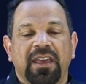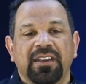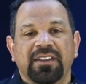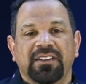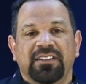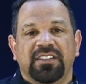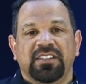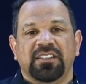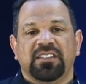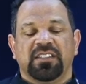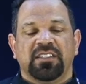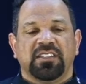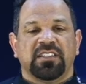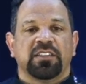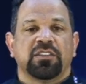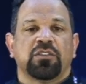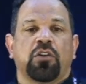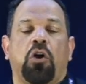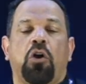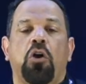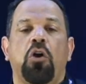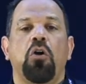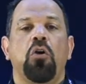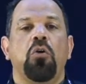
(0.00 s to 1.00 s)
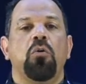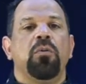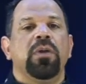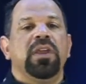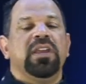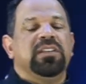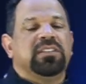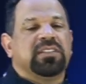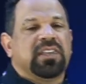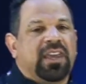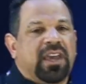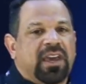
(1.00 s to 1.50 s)
a distance. It's
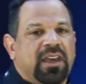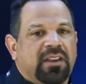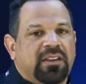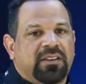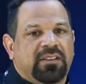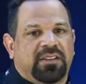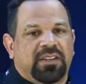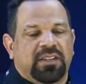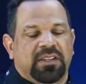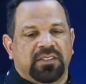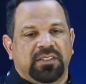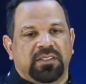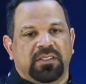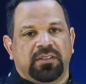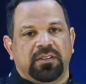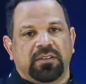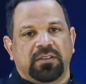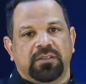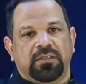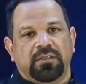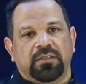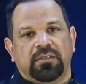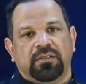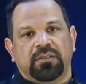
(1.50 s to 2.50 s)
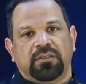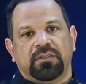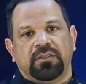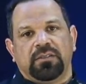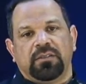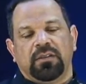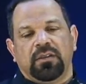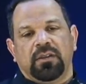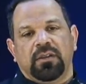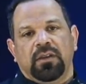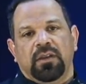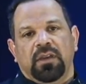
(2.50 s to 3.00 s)
always at a distance.
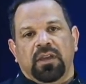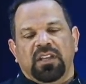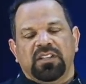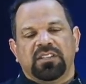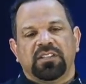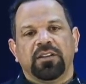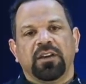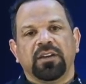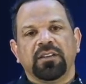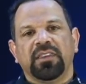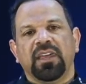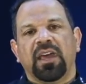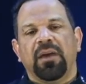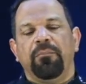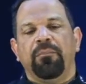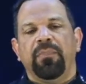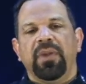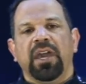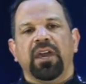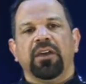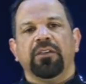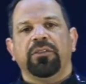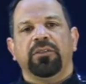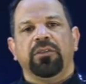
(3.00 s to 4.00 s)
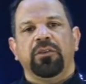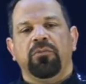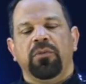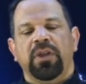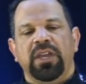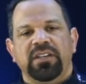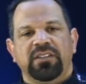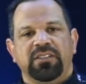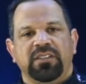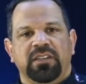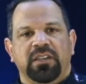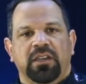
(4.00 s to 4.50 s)
It's not that Matthew
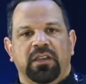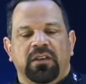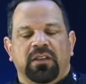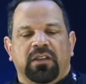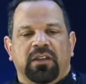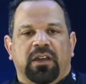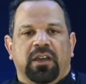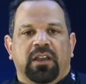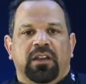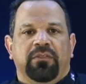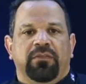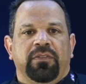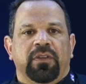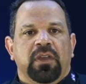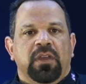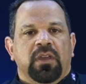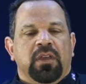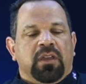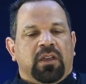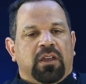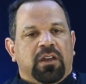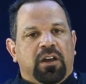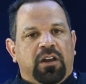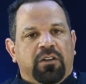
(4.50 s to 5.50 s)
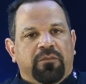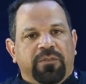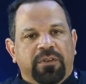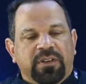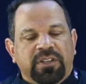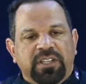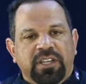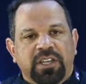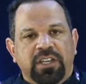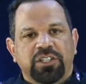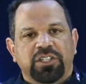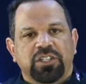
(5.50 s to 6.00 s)
18 kind of
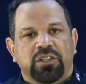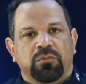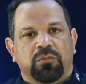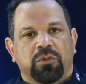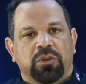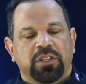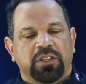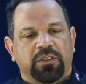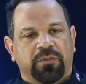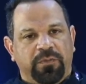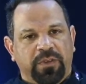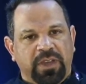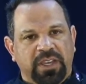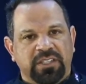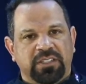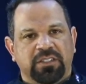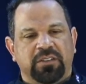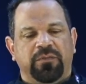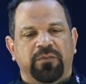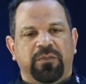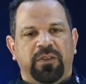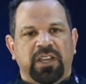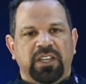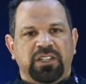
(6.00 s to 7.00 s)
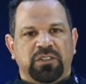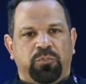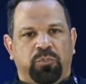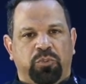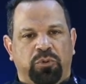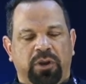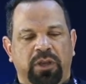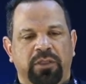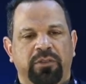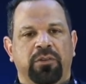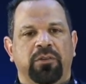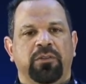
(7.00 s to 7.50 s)
confrontation where it's face to face,
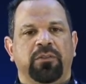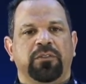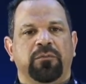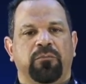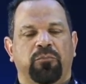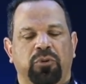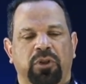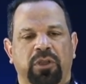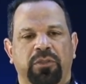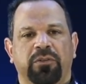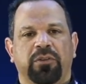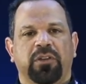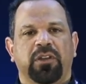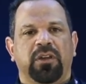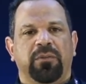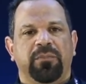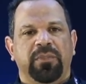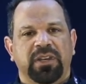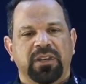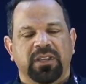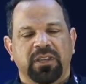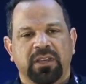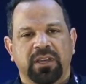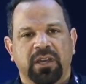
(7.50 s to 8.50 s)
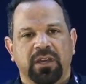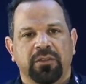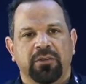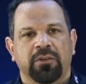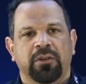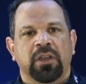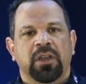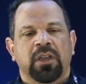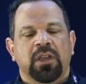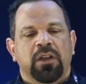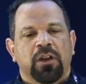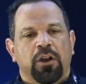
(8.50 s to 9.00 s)
brother to brother coming together,
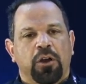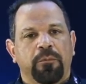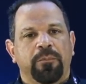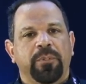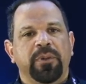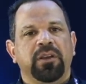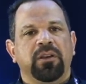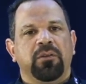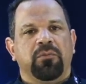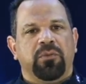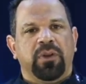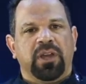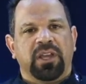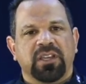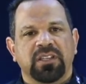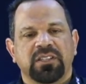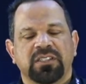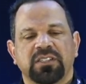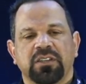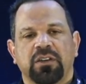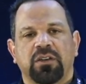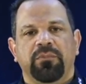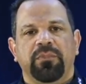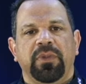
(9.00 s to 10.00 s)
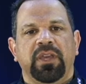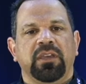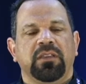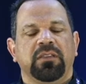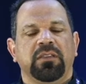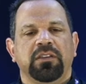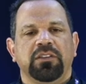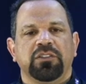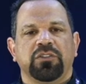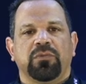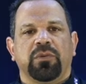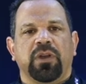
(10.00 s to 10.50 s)
hoping to reconcile and make
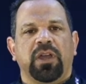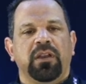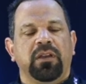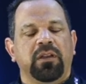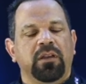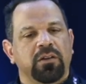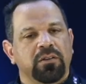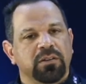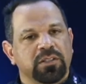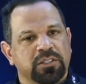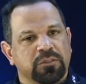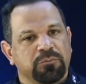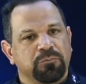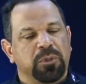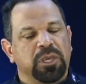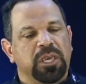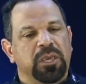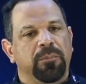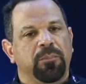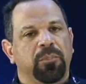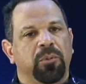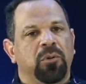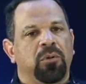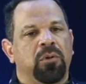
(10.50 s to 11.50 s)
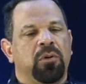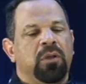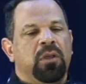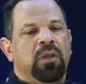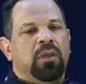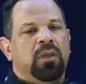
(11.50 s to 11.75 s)
things right. No, it's people